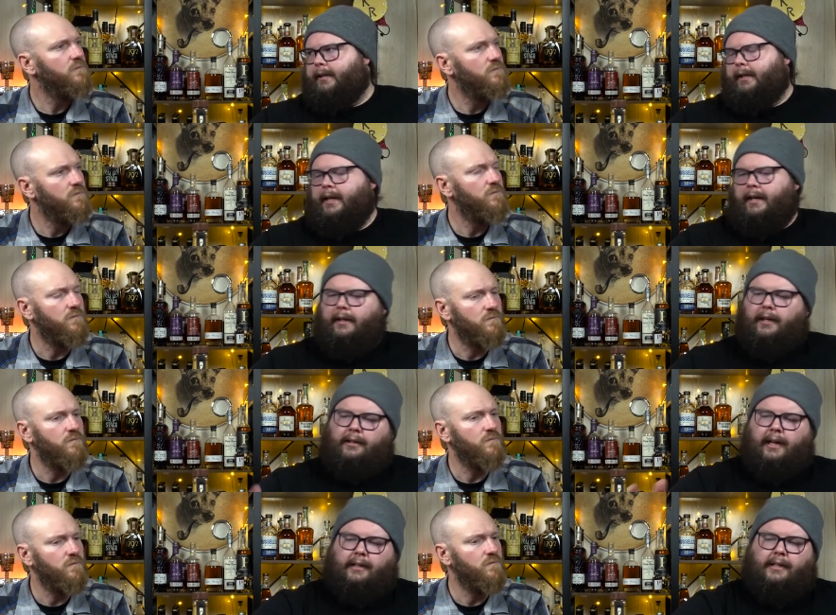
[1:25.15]
Speaker 1: Like he'd
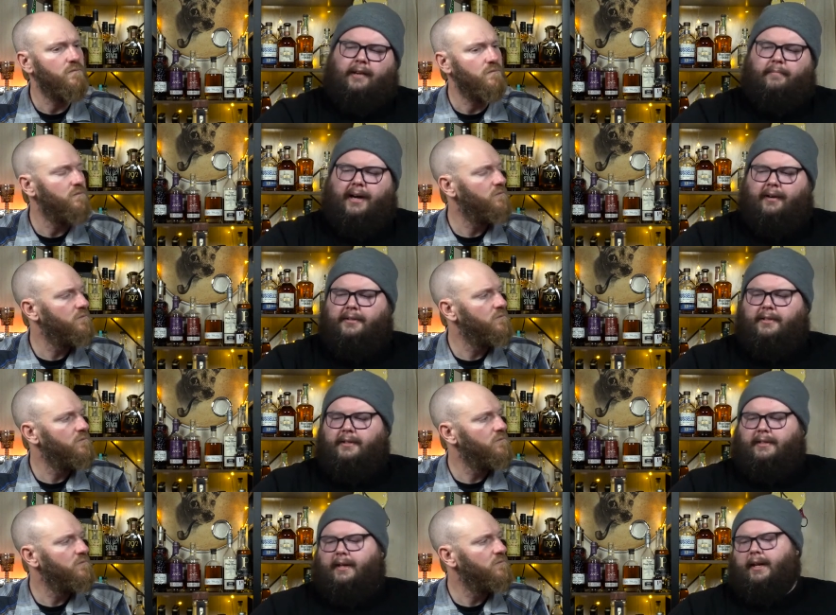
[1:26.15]
like to have bottles of this
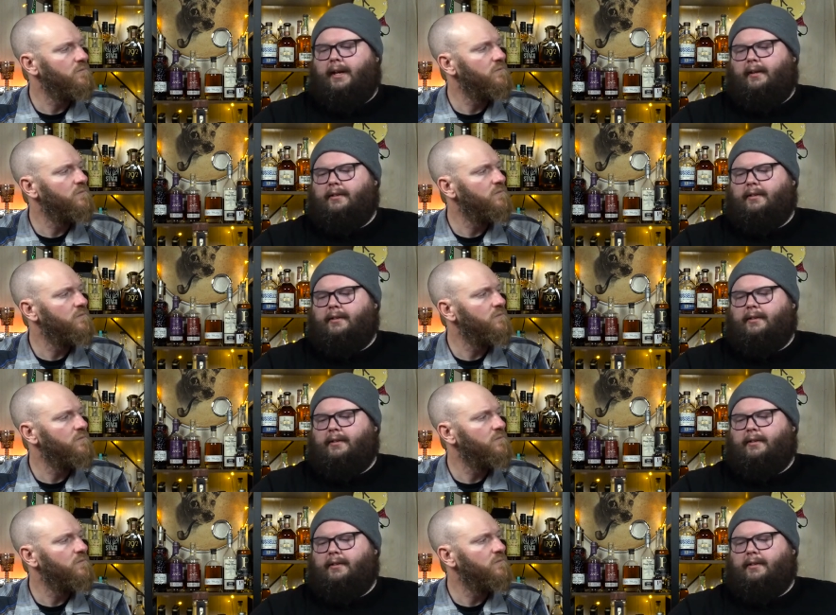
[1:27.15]
on hand